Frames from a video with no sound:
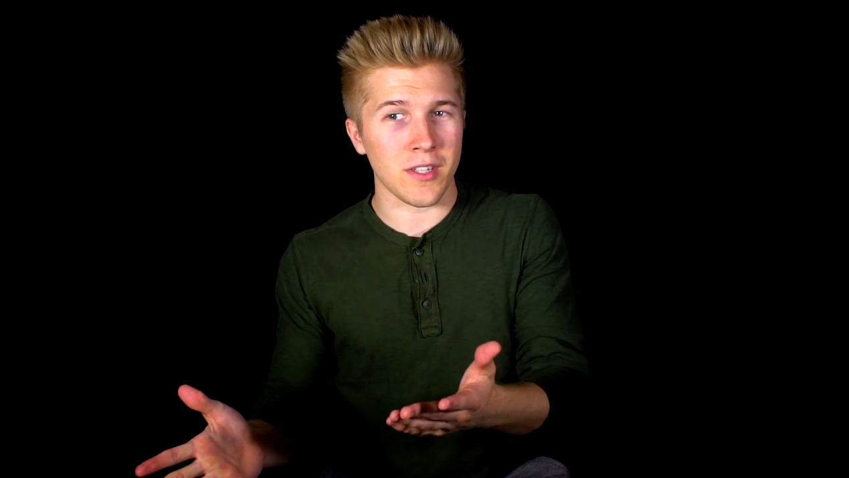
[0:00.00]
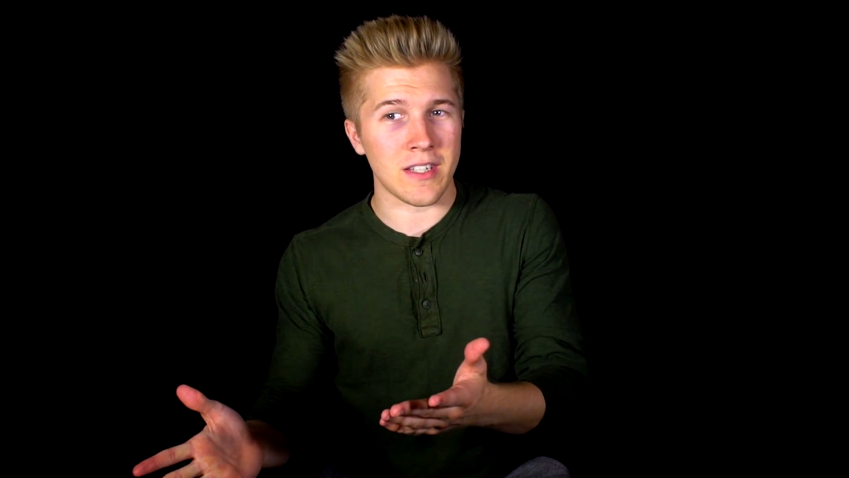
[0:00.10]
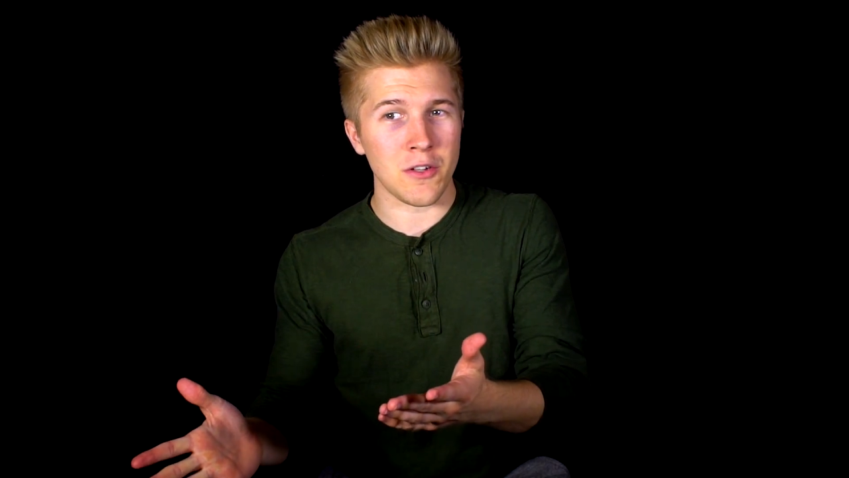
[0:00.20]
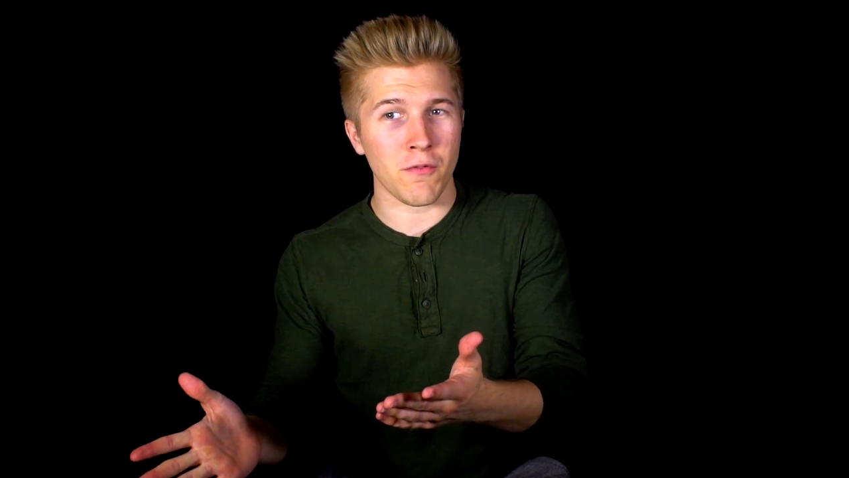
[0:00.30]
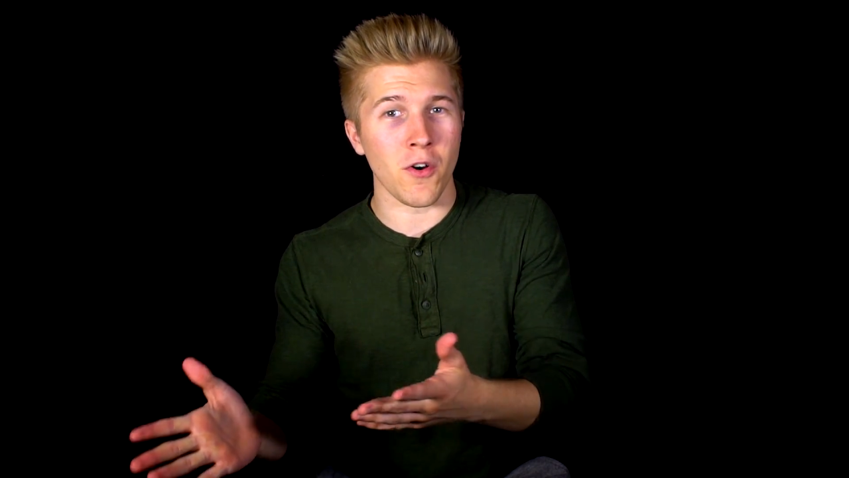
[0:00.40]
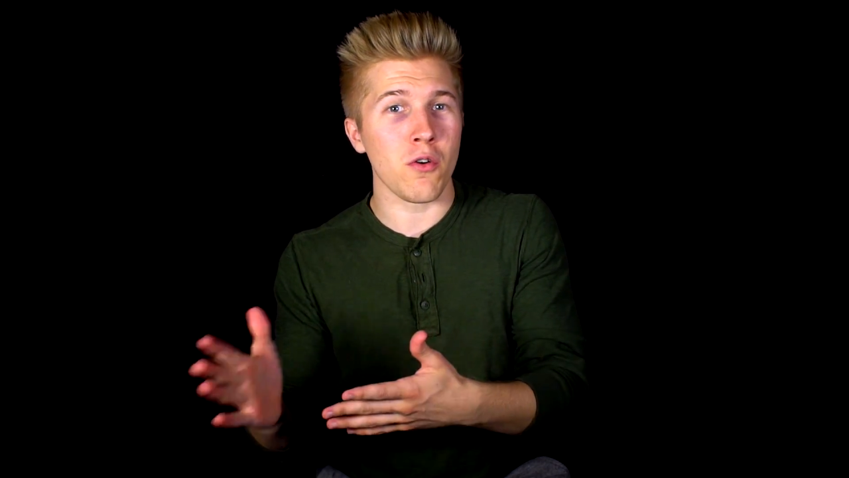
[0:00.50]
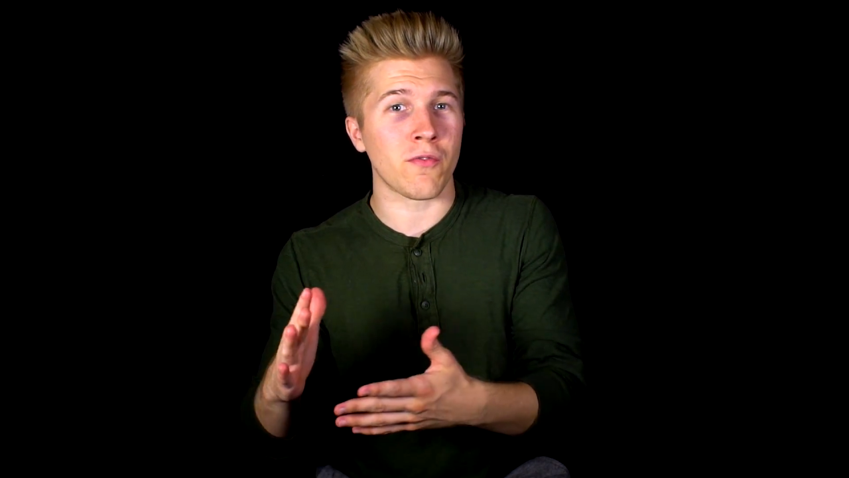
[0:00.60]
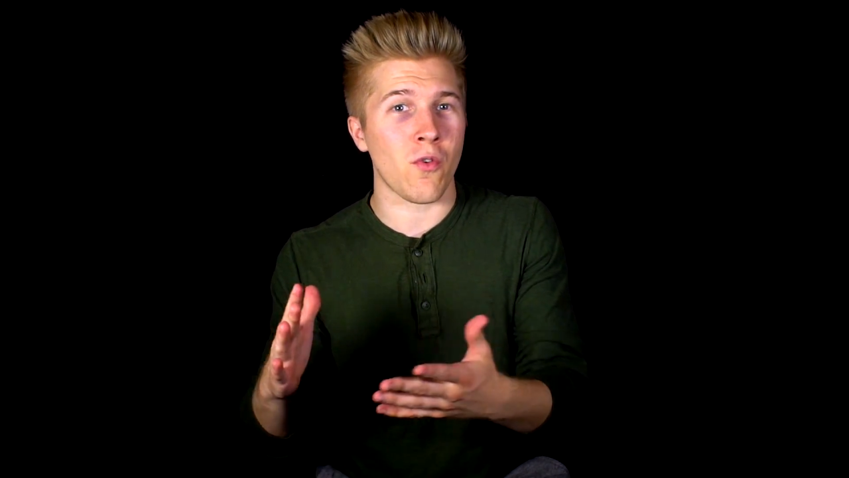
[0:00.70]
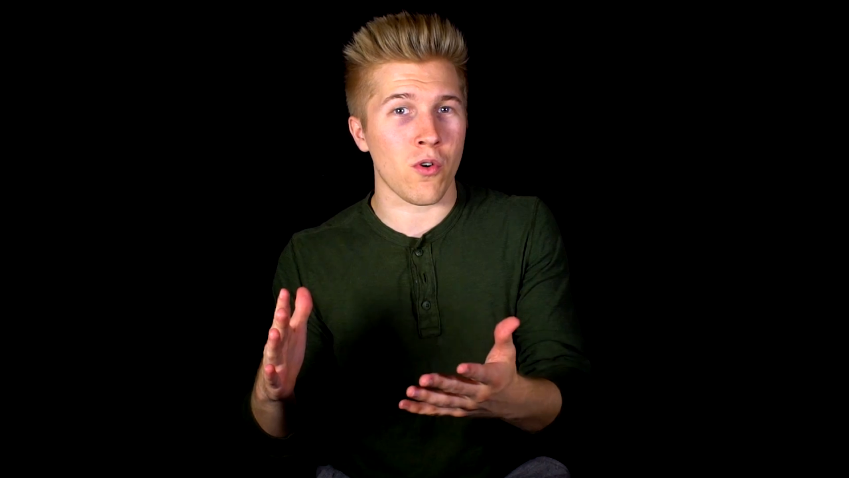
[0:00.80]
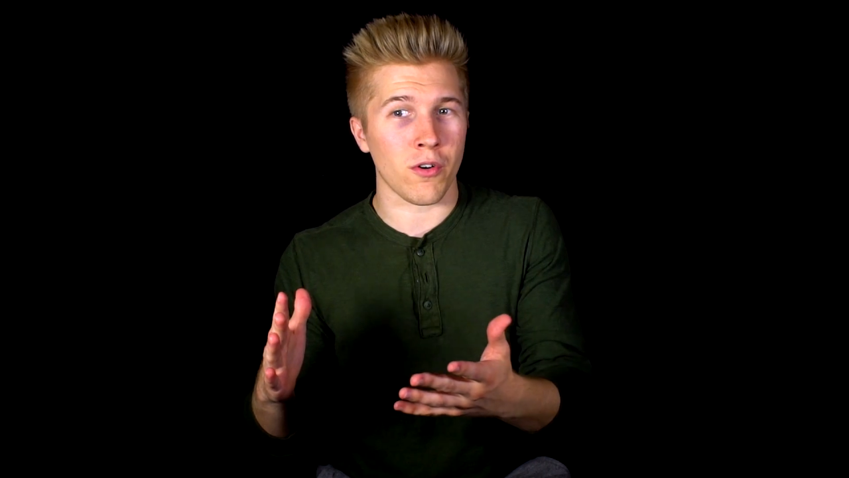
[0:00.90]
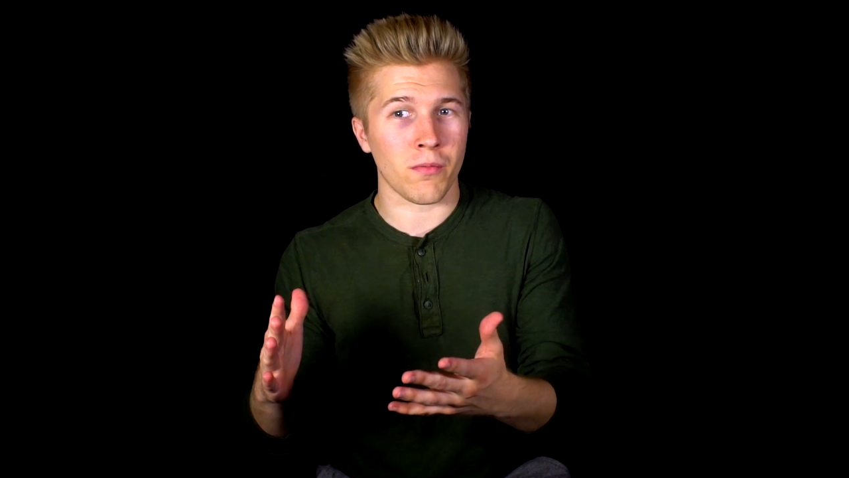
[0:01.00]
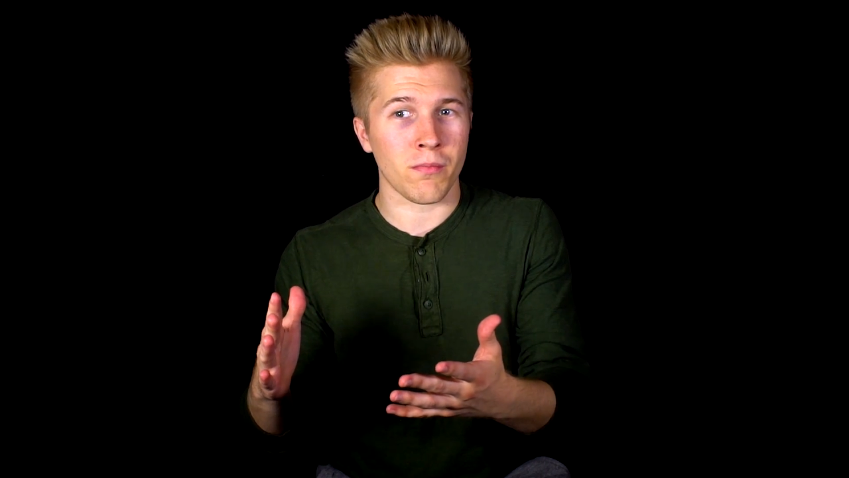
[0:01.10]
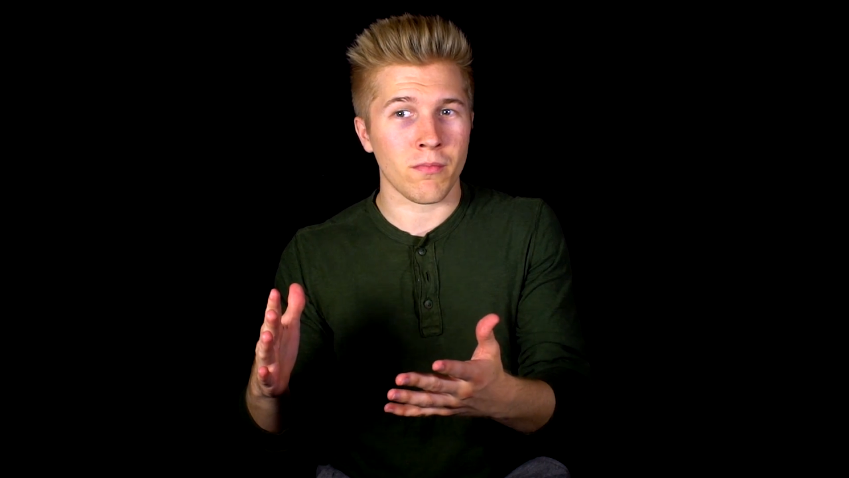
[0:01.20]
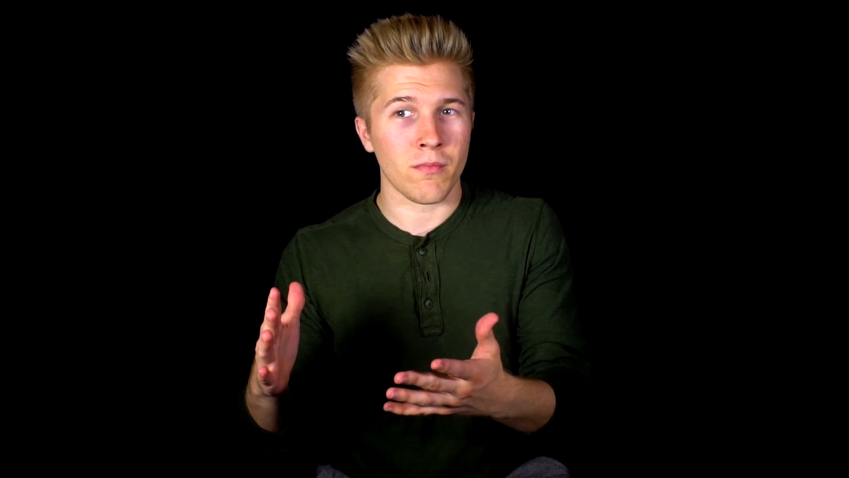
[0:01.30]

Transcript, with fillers: to still vote for